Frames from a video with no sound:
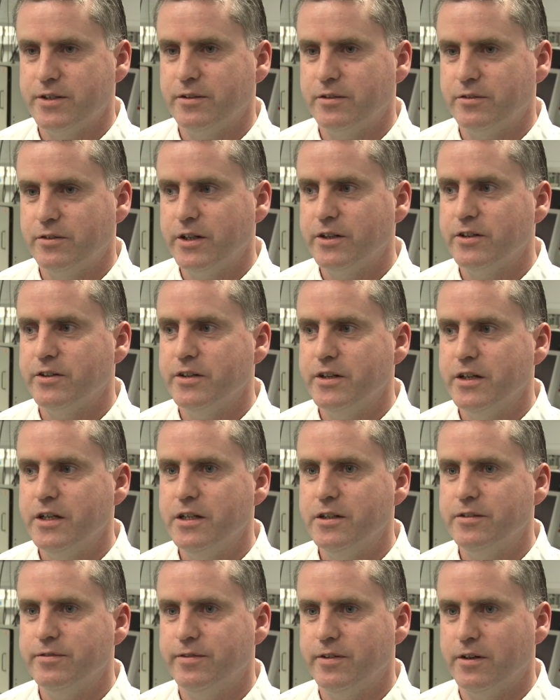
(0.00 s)
a greater
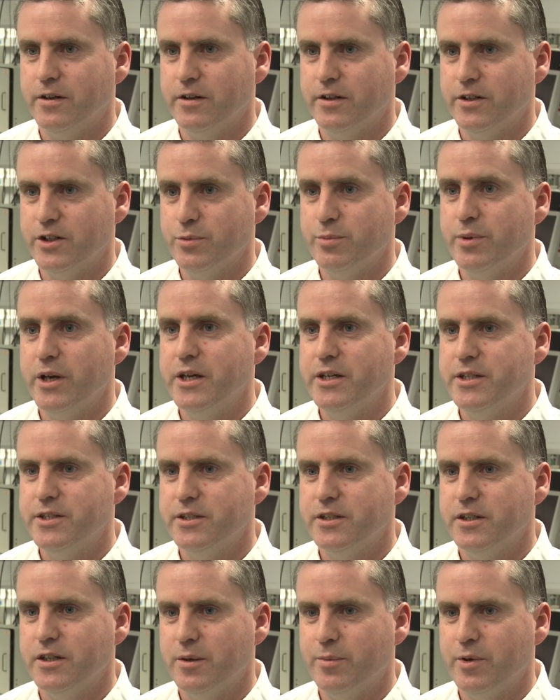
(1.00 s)
need for
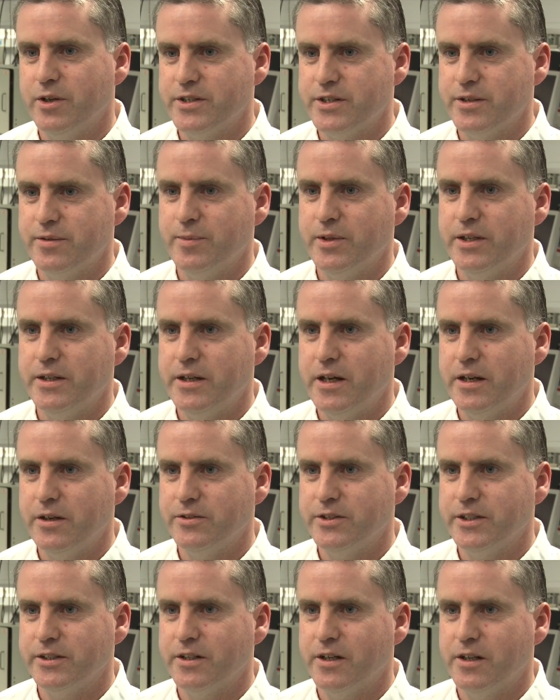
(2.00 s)
debate about some of the
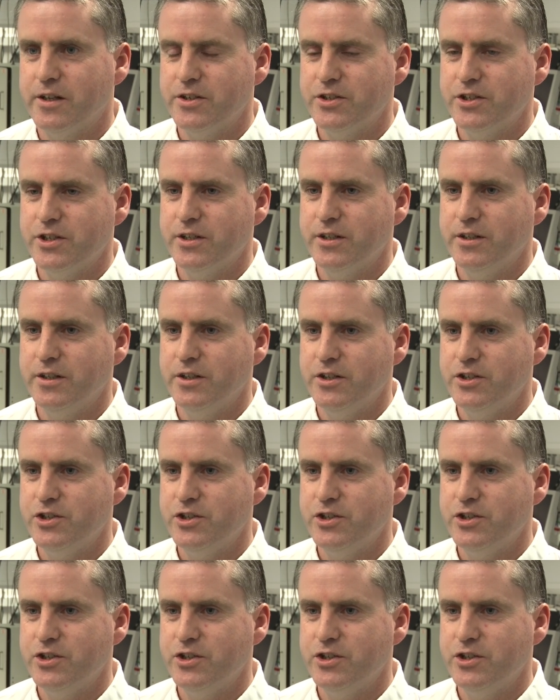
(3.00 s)
nanotechnology